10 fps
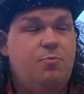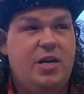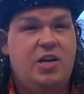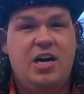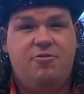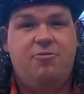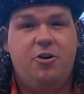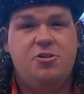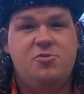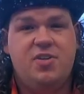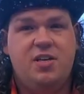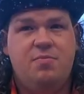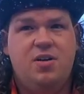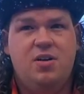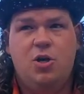We have footage of
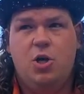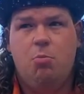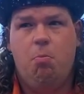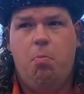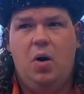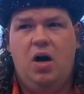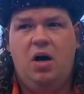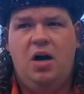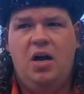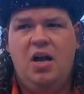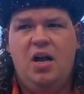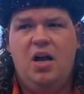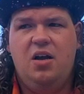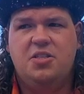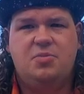them, but
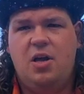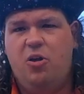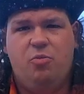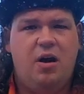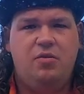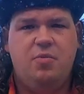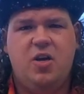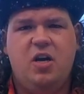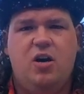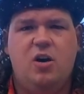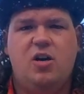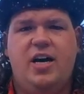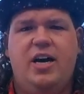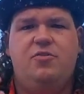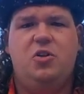it'll probably be
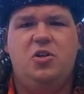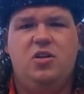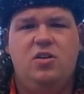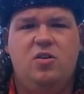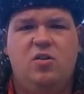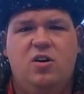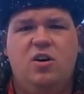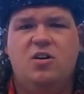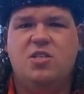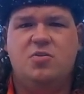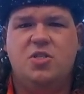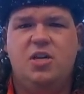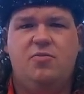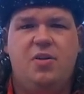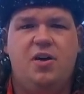archival or some of the
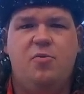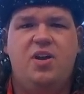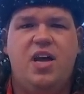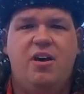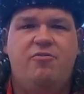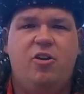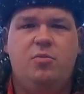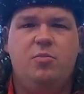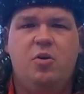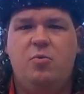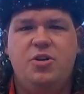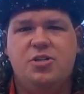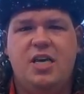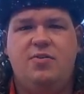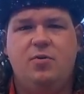stuff that we have filmed, but we
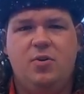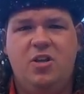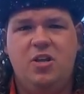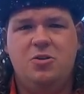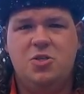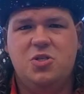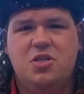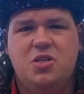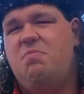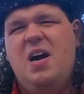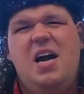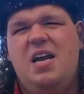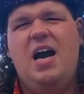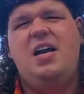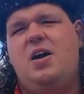just haven't released.
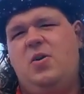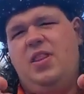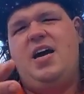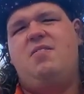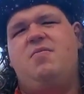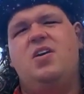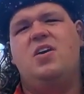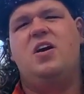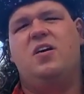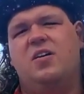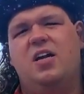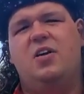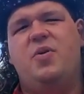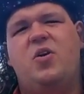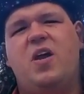I know that y'all are
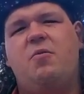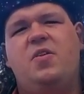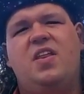gonna be okay with